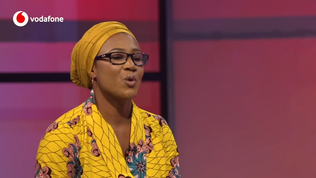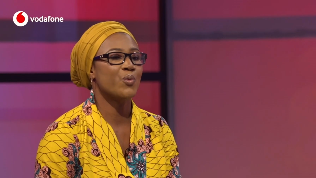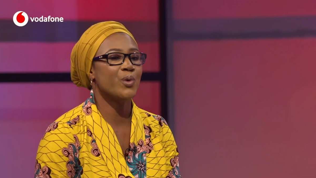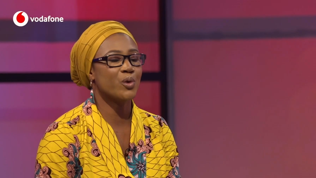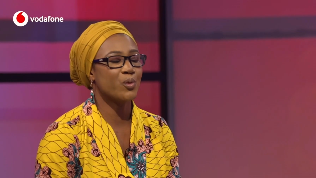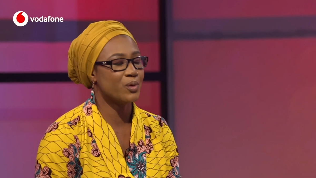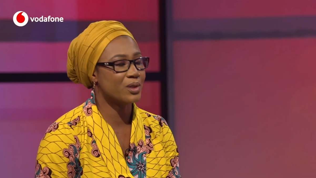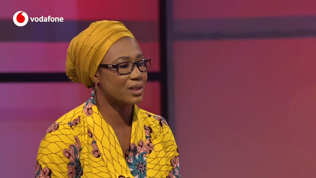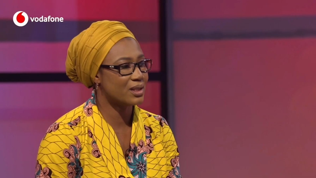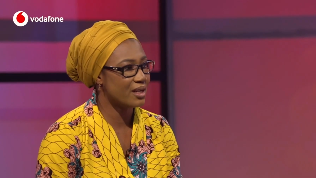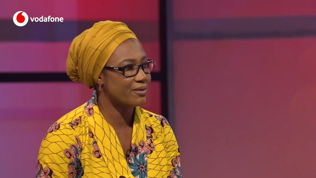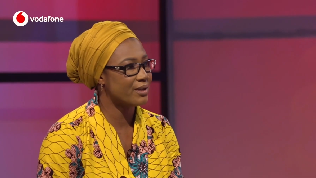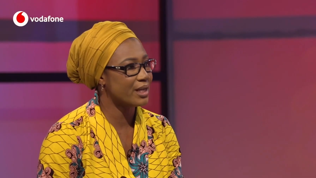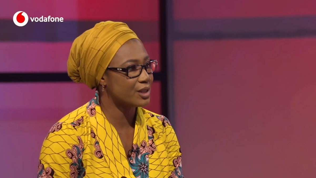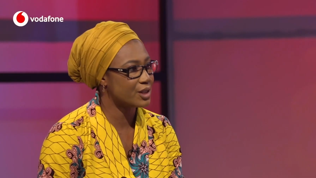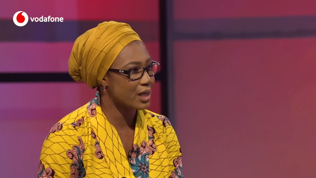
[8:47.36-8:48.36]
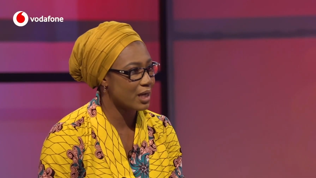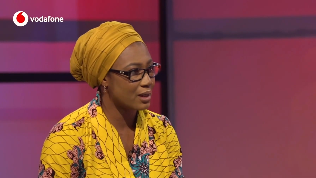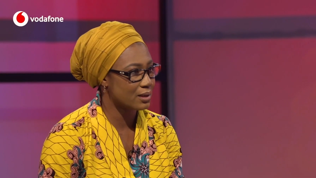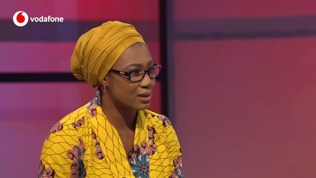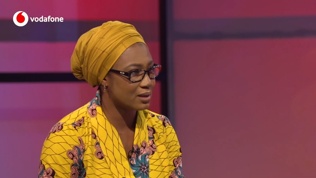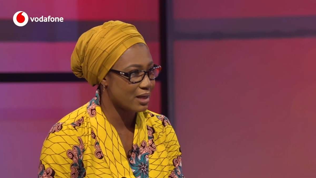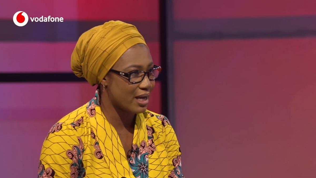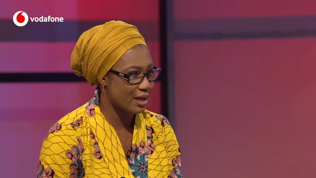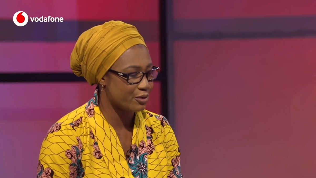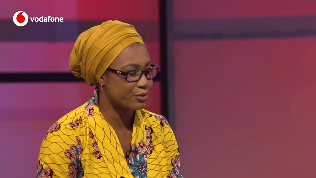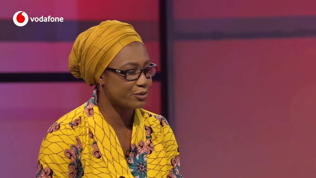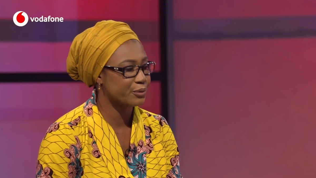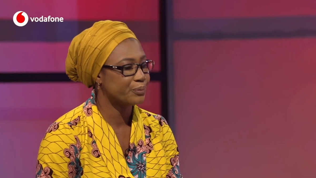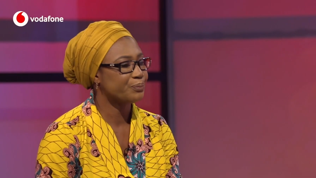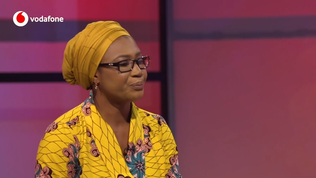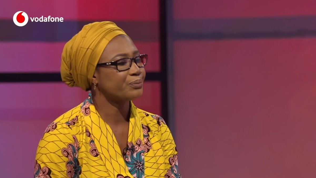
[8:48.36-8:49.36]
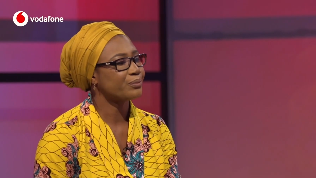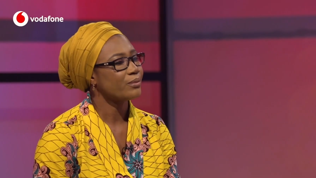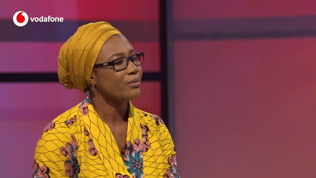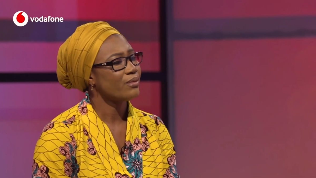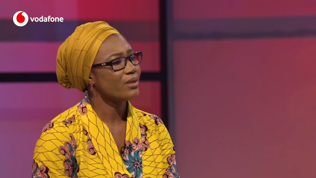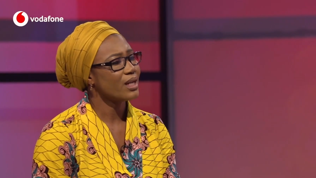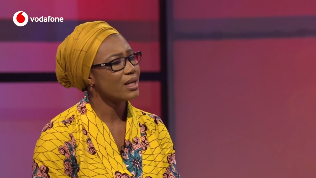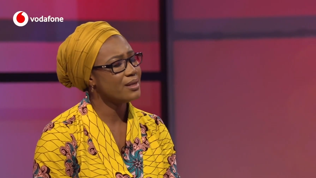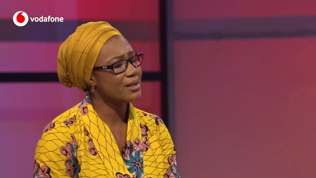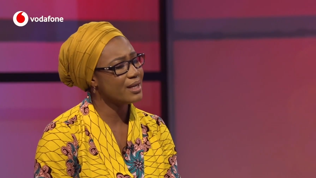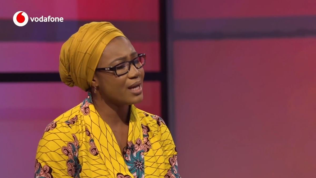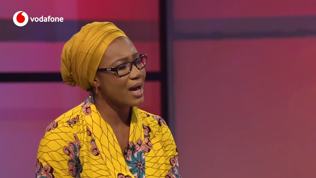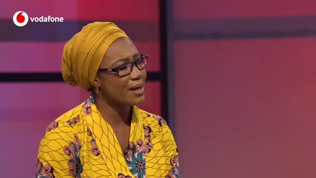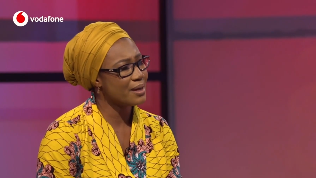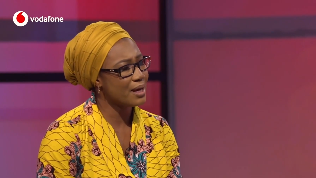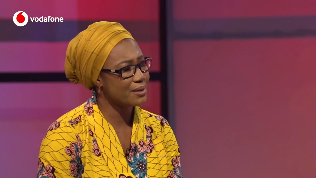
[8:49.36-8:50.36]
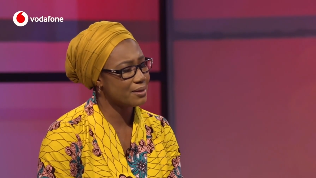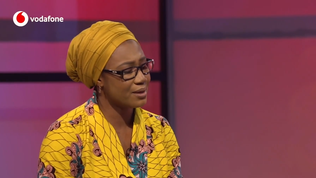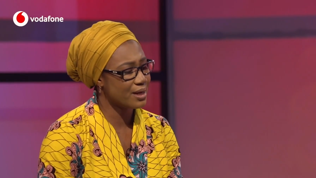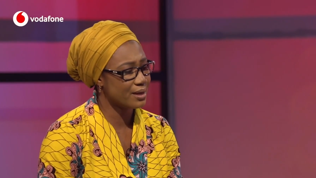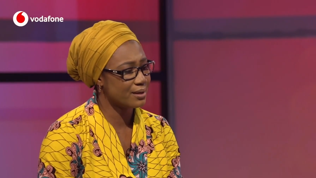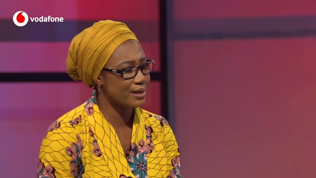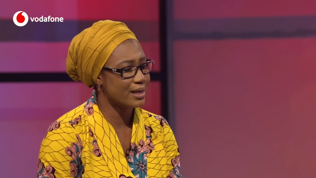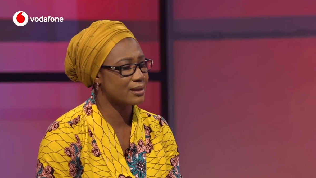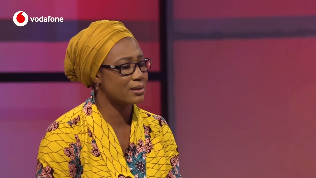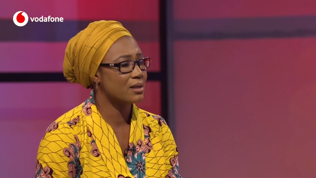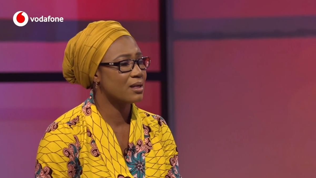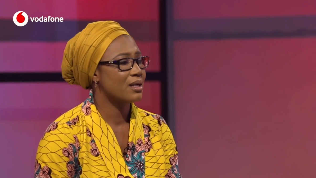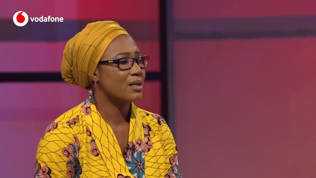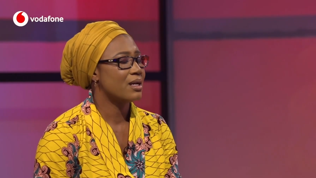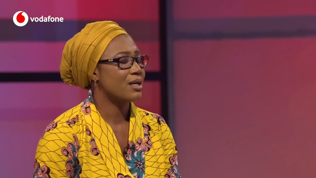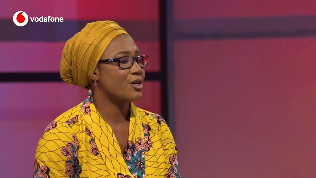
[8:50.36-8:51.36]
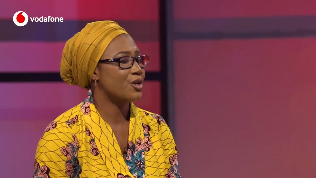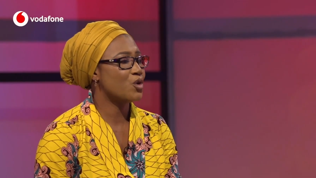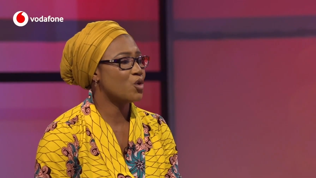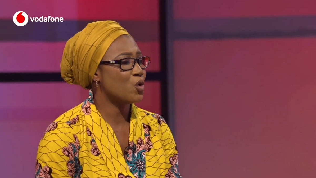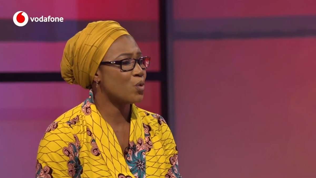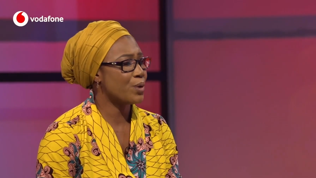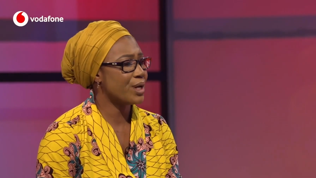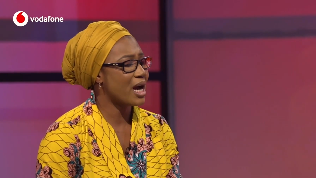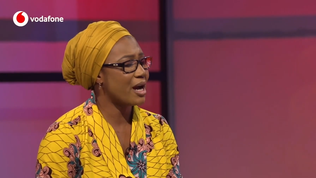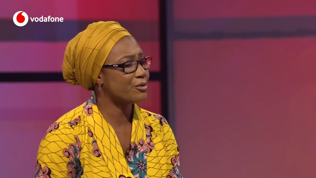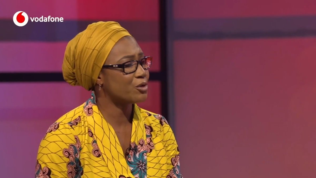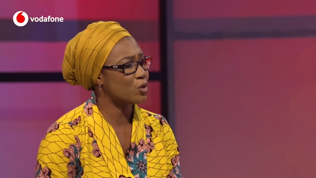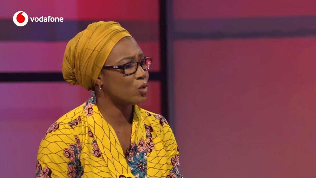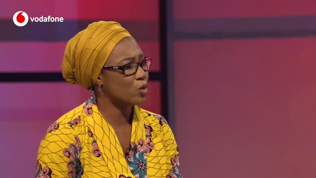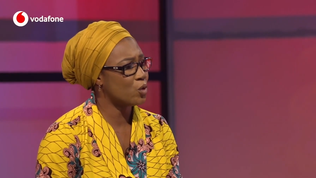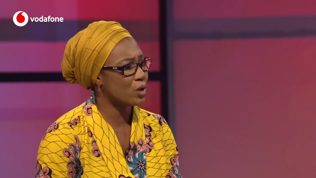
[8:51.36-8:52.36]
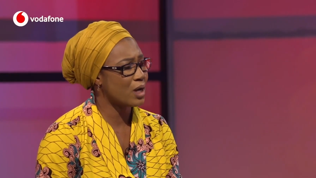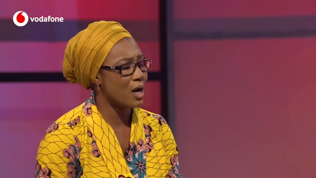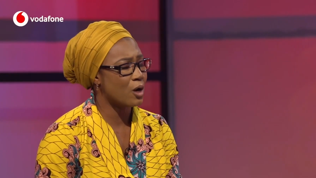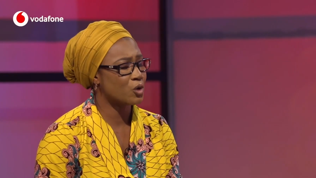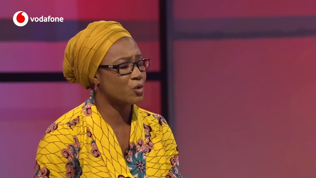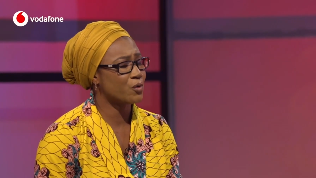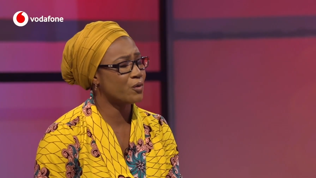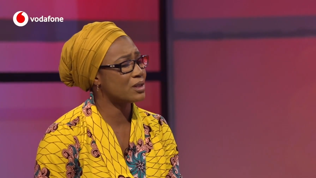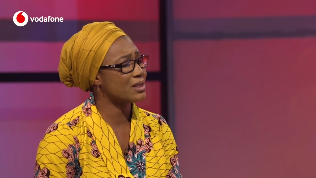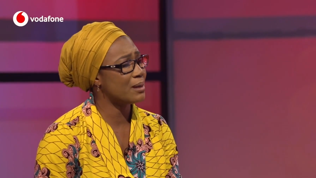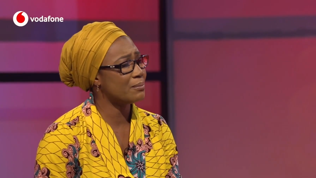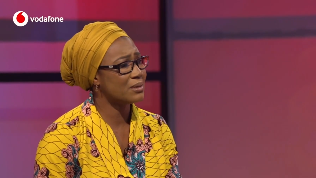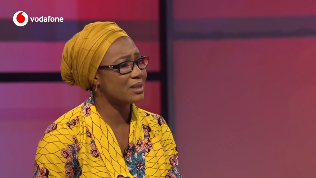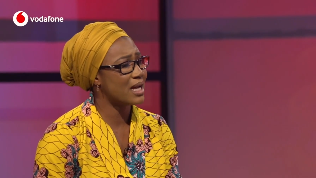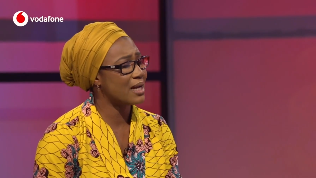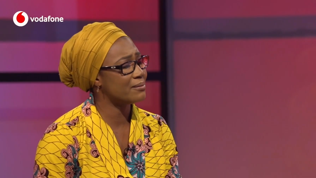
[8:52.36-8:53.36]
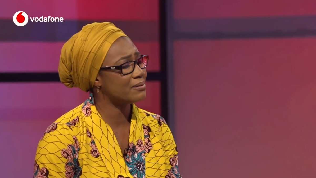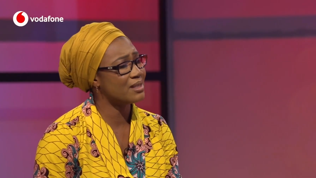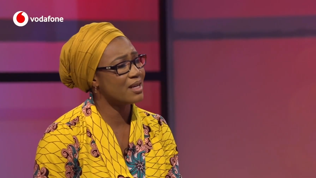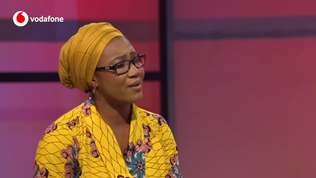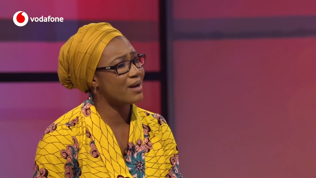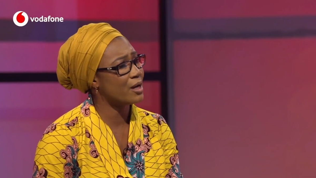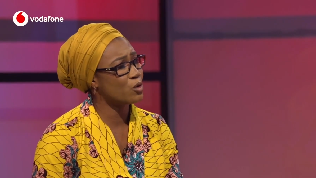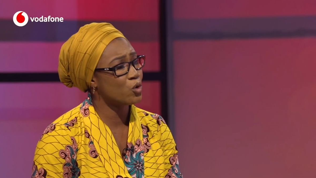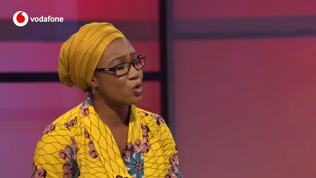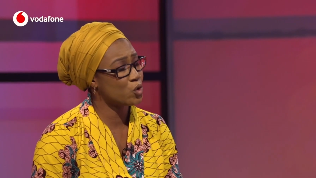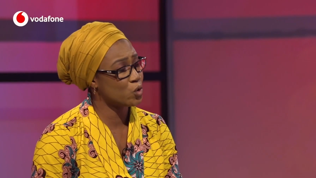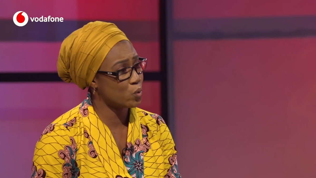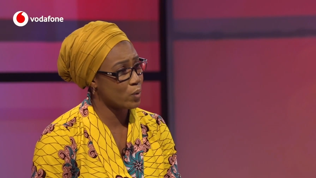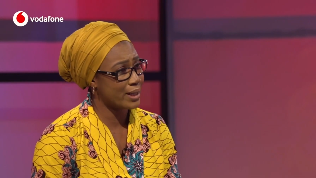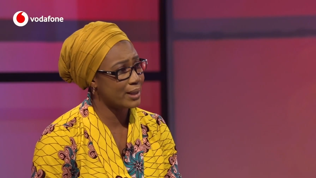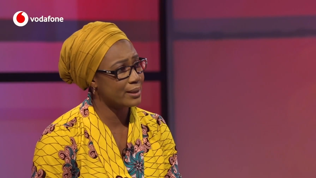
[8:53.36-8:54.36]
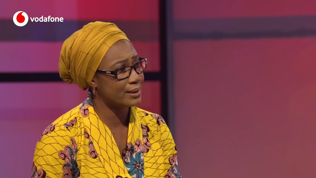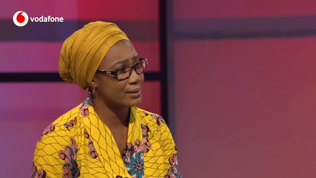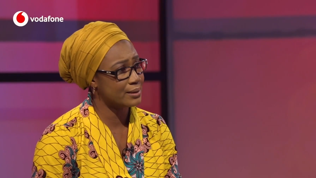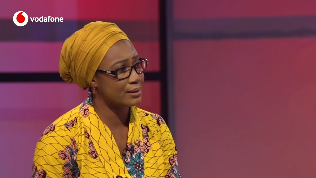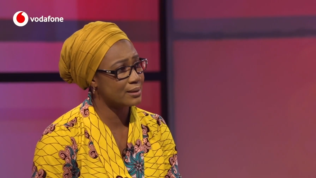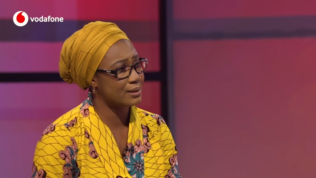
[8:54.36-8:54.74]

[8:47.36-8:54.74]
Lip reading: We could save the child's life. The other thing that, you know, we have to look out for, sometimes there are no swellings.